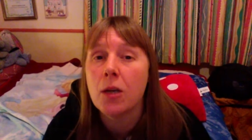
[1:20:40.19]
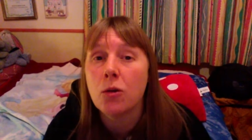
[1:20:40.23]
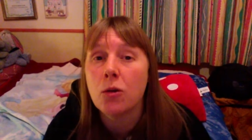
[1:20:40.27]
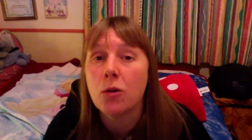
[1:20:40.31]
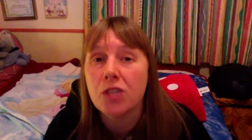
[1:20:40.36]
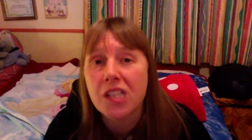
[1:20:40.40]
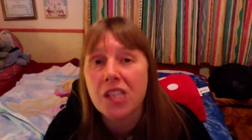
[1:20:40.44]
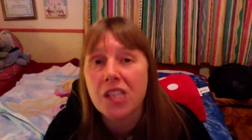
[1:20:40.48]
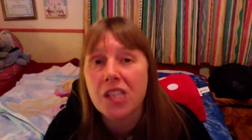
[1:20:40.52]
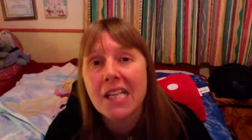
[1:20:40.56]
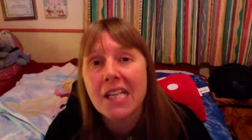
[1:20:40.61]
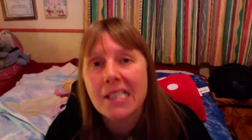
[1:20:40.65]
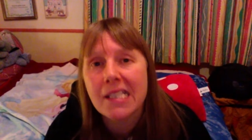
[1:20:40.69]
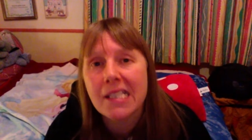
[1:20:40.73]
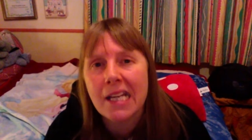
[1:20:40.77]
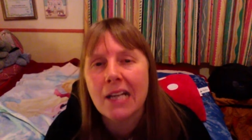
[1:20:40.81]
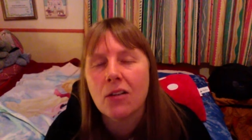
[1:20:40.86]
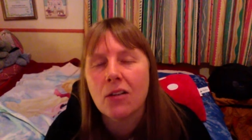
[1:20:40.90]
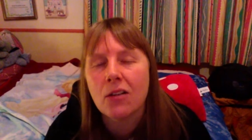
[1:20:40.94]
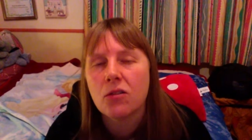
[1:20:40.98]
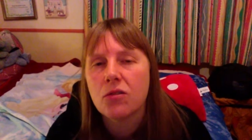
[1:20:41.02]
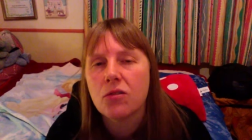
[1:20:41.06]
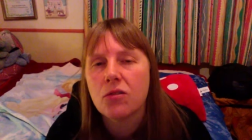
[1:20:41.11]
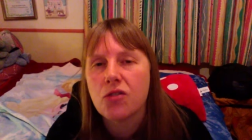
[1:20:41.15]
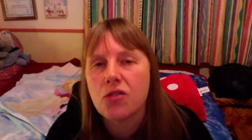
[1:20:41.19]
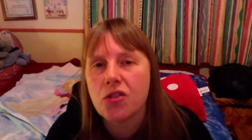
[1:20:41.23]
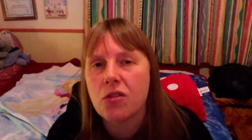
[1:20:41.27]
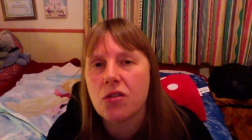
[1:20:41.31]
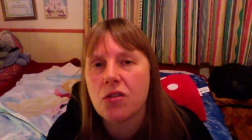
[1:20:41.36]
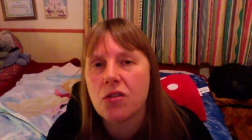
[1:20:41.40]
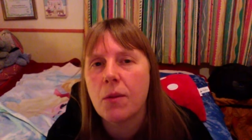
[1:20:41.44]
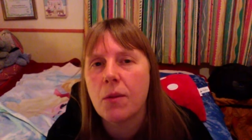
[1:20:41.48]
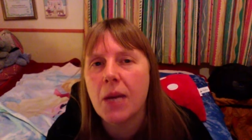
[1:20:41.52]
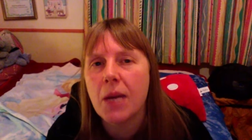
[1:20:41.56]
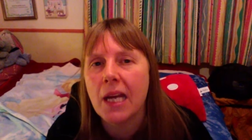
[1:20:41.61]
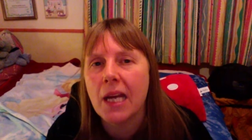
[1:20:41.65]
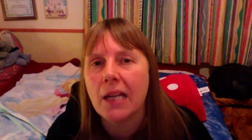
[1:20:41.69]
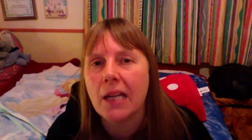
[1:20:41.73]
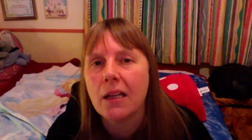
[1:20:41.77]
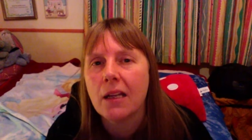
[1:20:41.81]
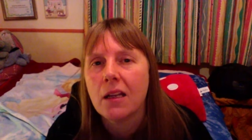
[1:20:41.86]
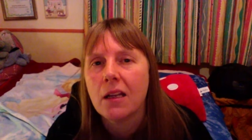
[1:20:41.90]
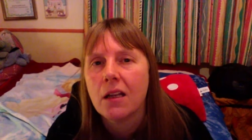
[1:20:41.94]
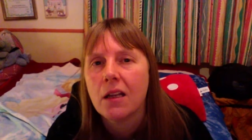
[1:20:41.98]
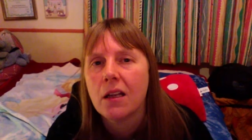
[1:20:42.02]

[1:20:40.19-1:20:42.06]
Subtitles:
or stay single. Do you know what I mean?